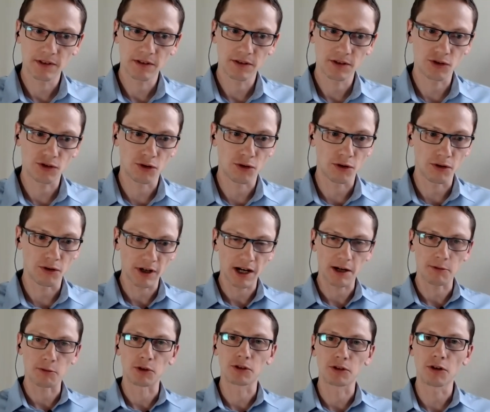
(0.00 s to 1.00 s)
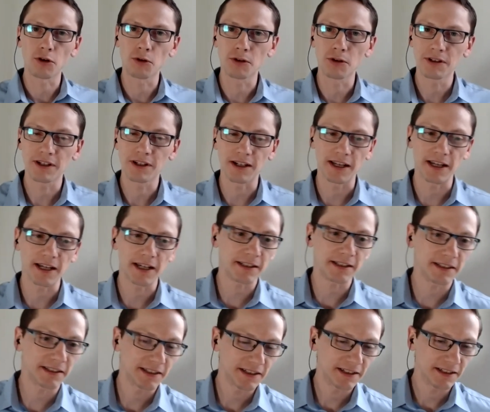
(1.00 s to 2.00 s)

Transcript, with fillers: So I will go ahead.